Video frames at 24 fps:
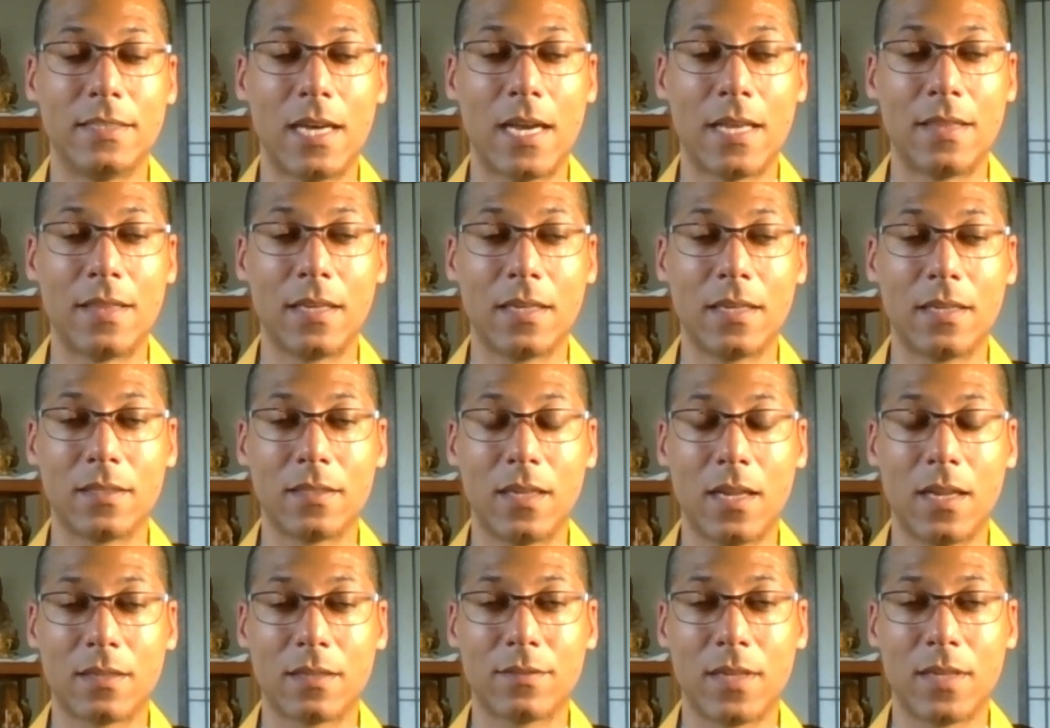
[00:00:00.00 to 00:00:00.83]
I think a
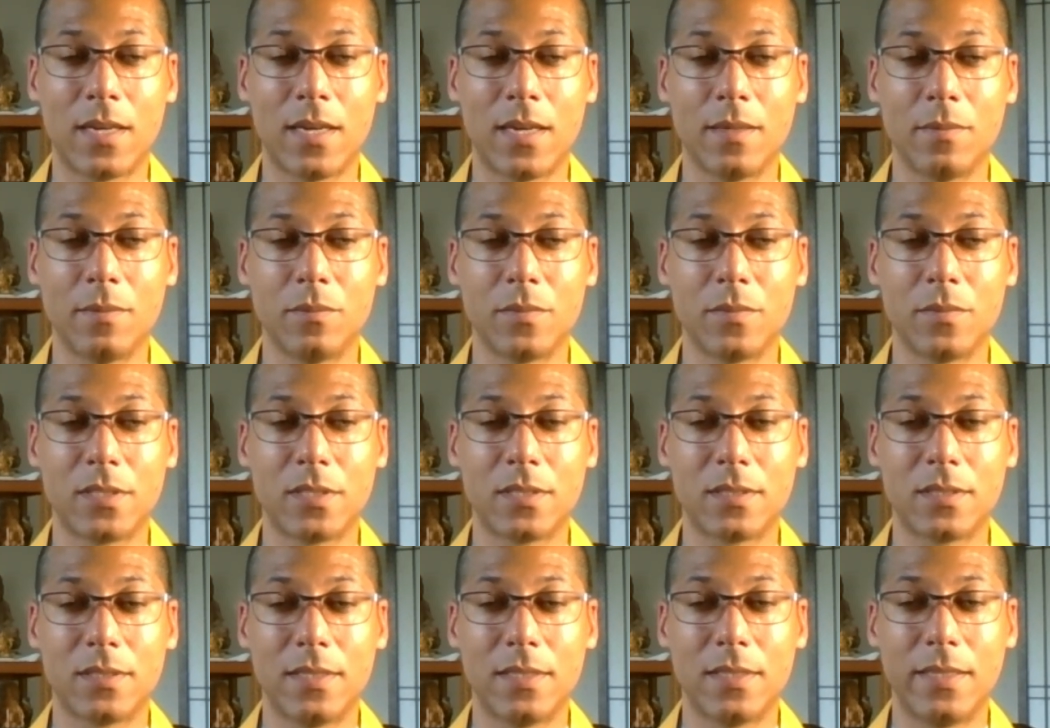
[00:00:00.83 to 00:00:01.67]
lot of
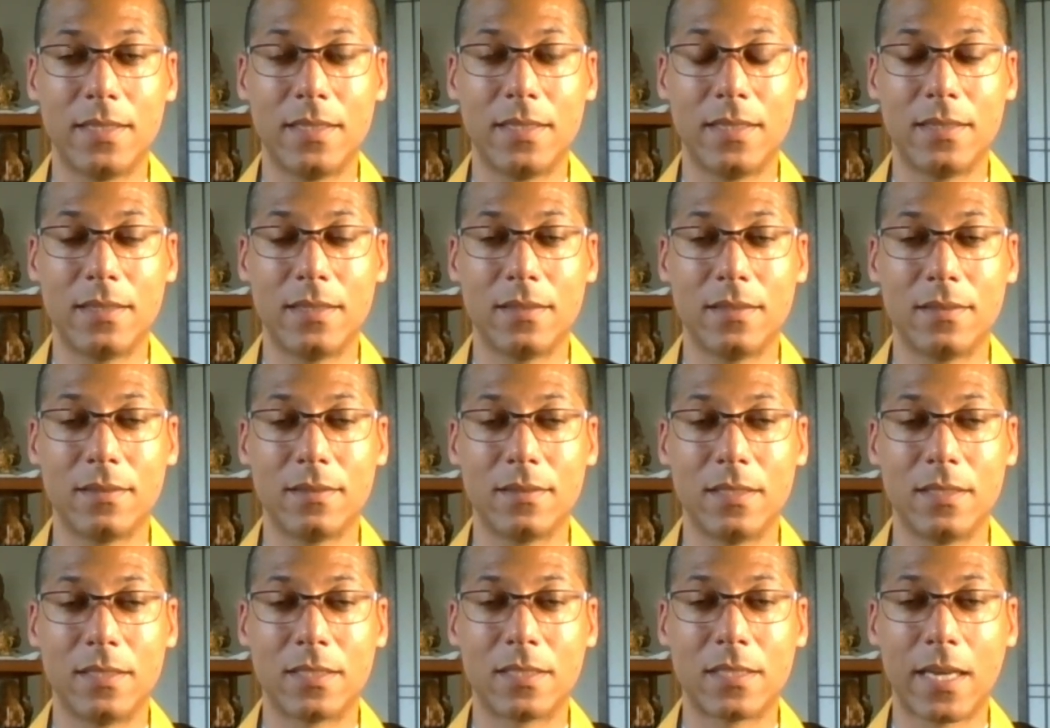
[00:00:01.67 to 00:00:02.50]
times
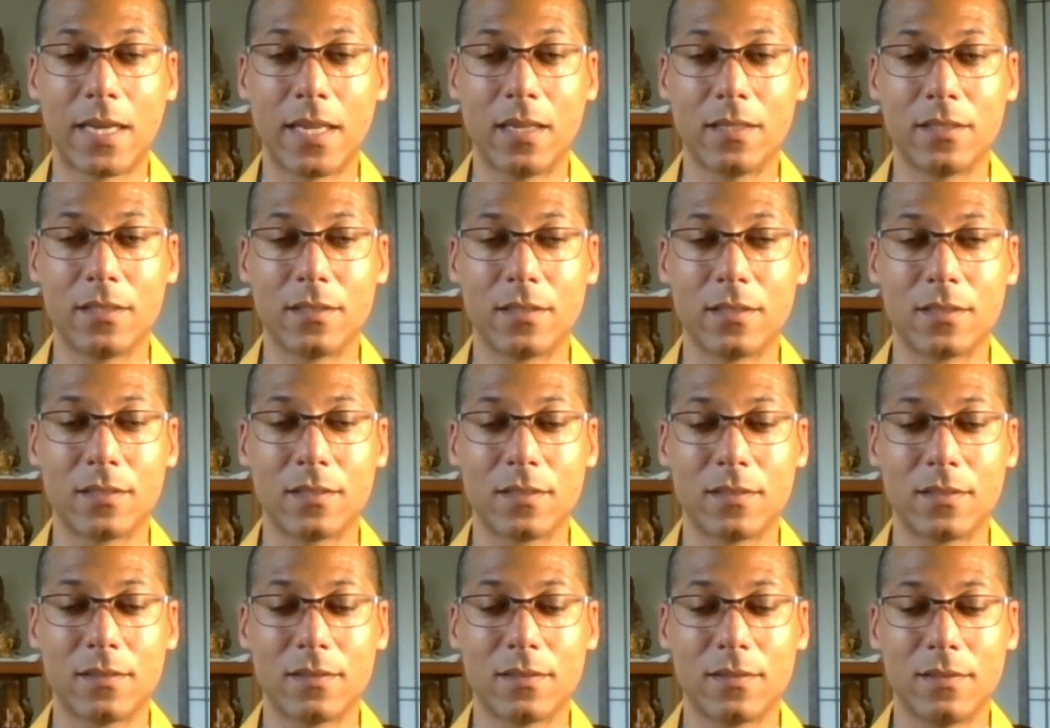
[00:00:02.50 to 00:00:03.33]
the silence
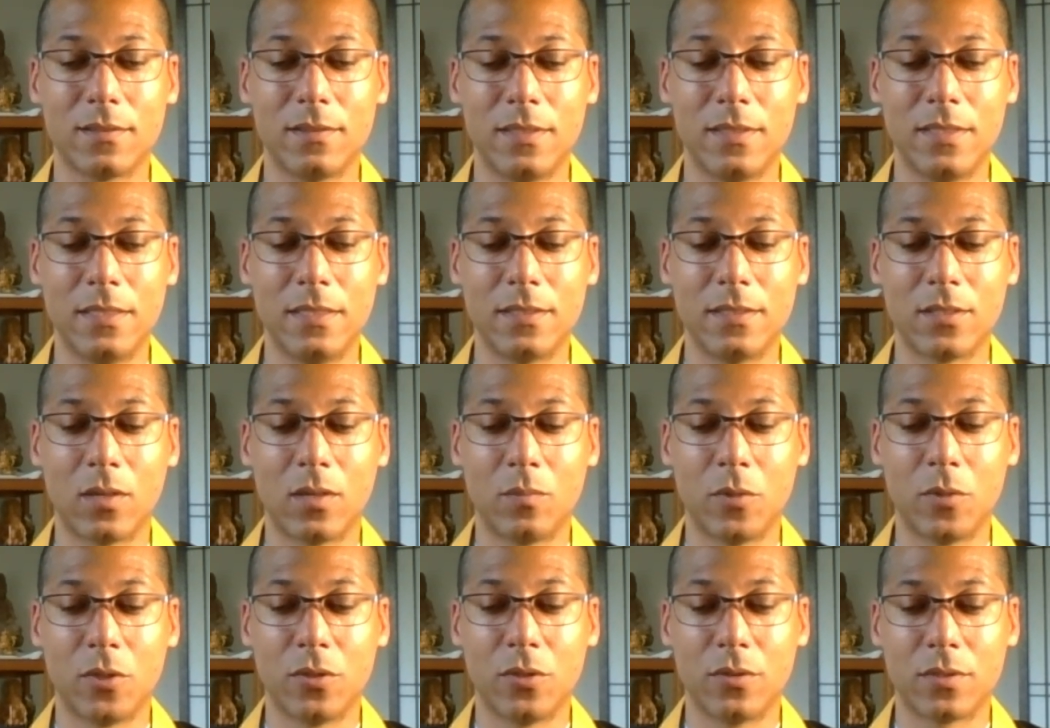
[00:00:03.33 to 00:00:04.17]
is
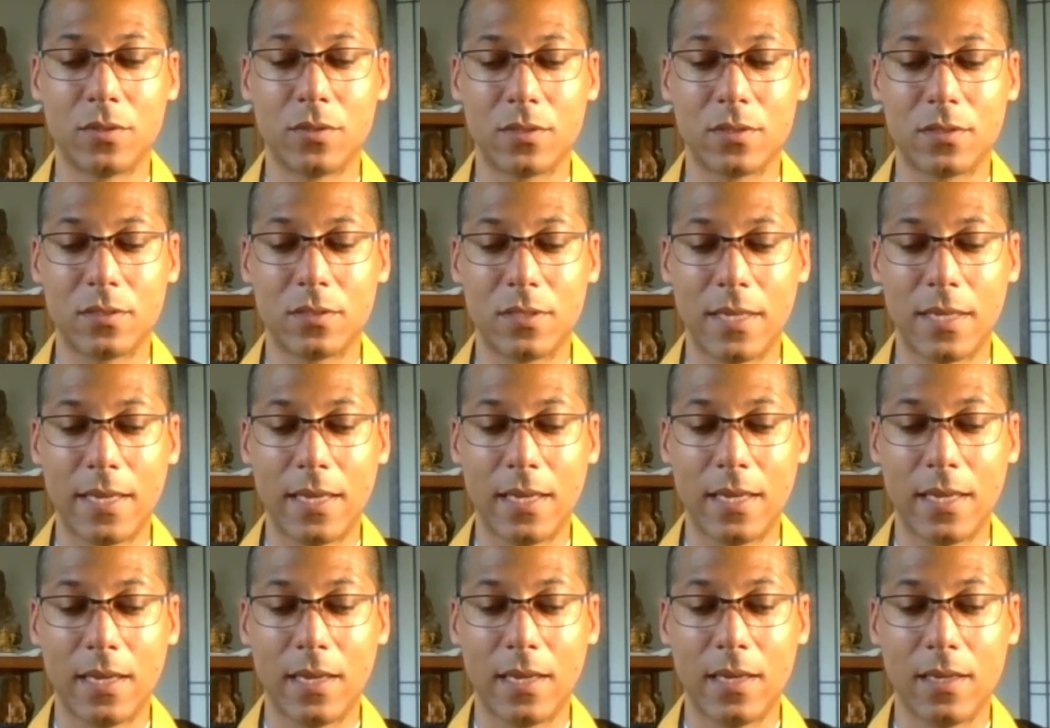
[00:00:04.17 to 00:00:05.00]
almost
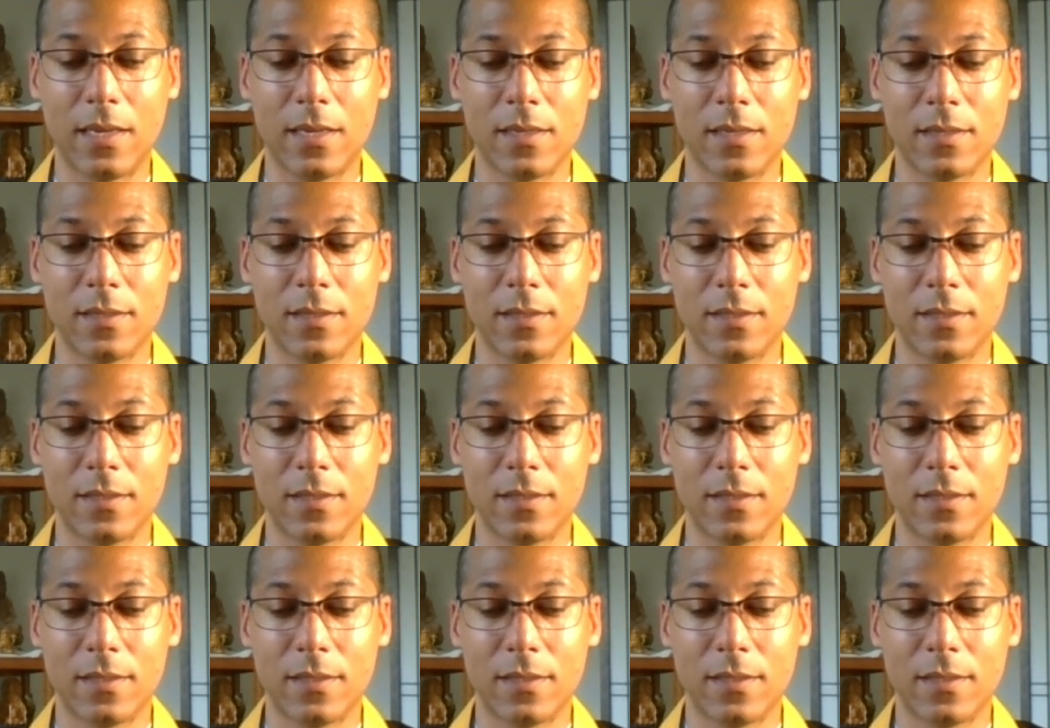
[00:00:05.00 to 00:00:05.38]
a